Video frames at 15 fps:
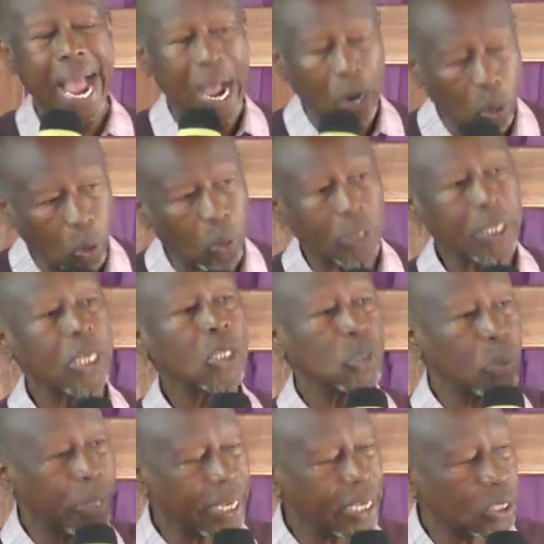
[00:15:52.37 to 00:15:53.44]
according
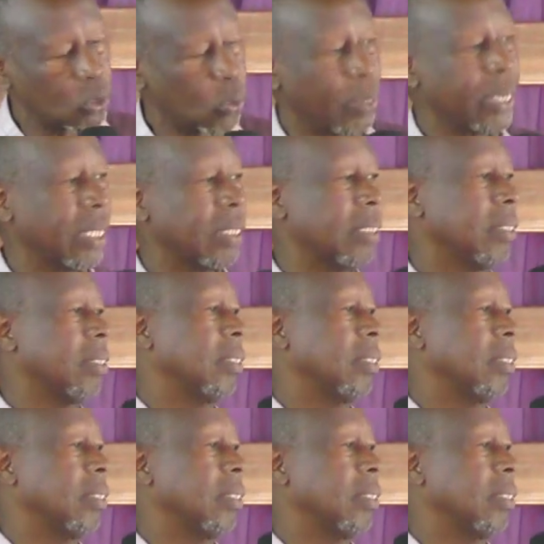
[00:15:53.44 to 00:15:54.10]
to his will.